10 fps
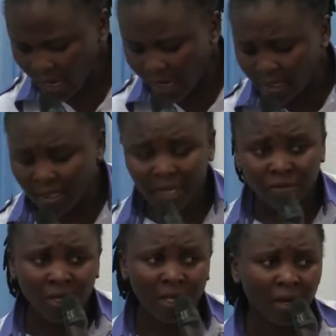And this
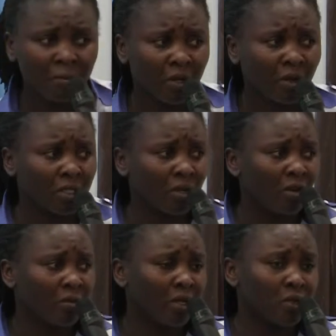has really helped Lagos
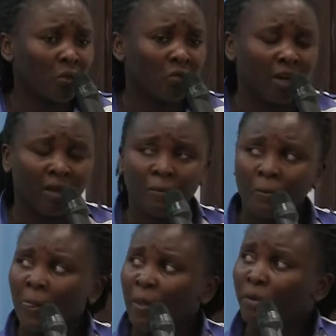State government so far,
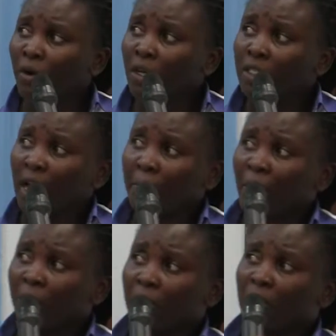because
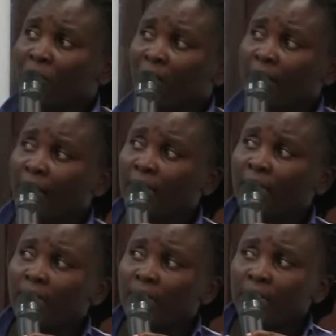apart from the fact
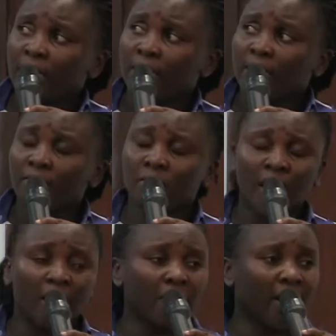that it gives
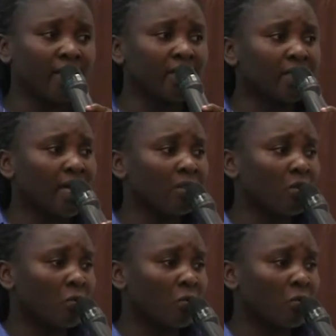them an insight